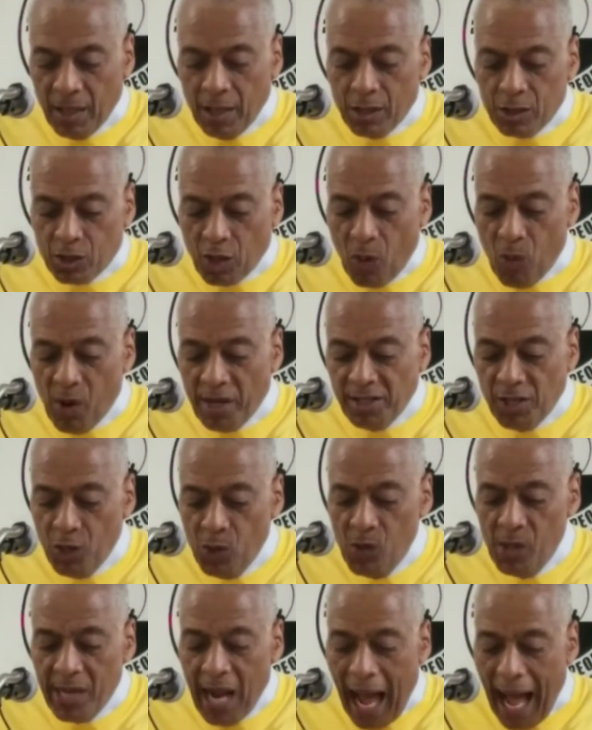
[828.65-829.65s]
So what
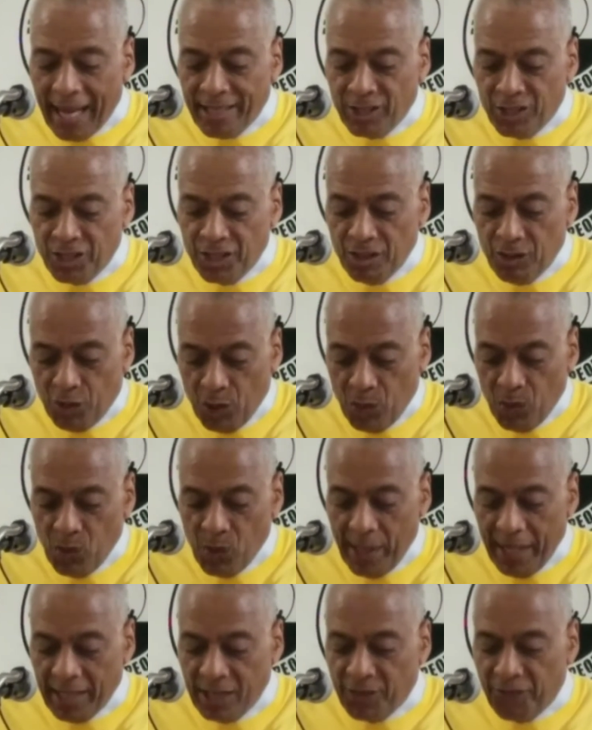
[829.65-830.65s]
you and I should
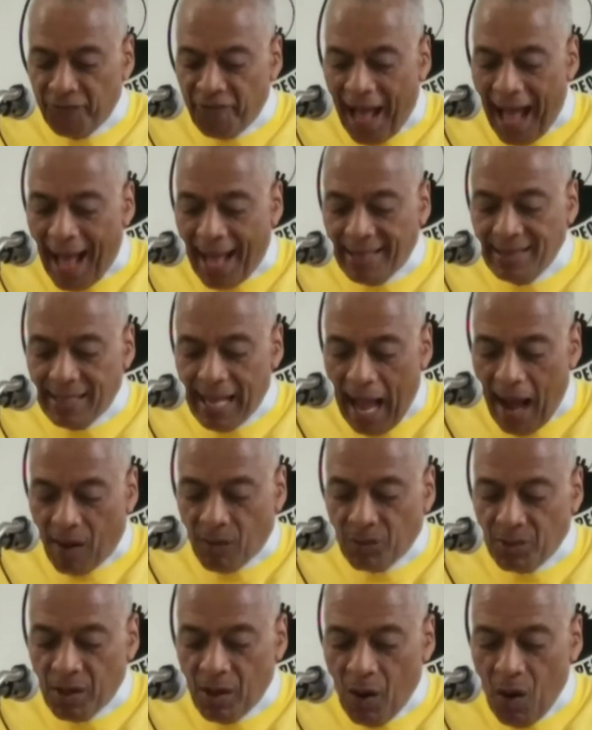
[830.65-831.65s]
do is find
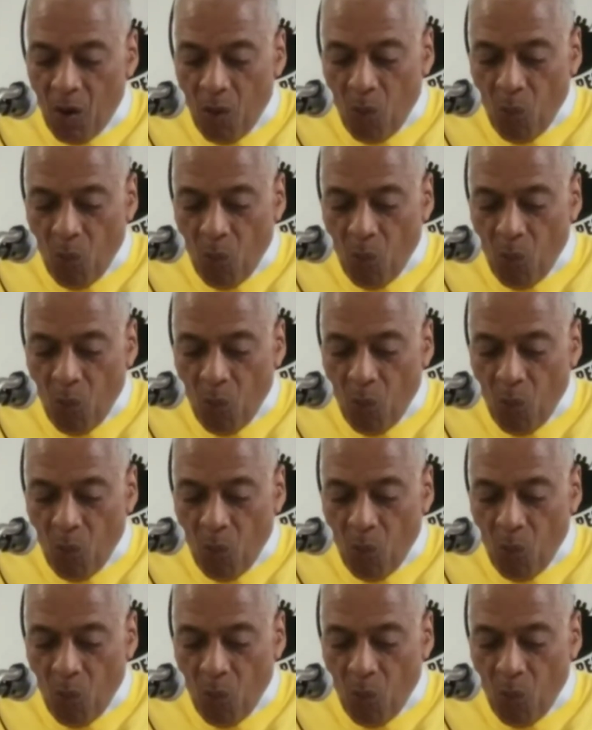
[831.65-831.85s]
out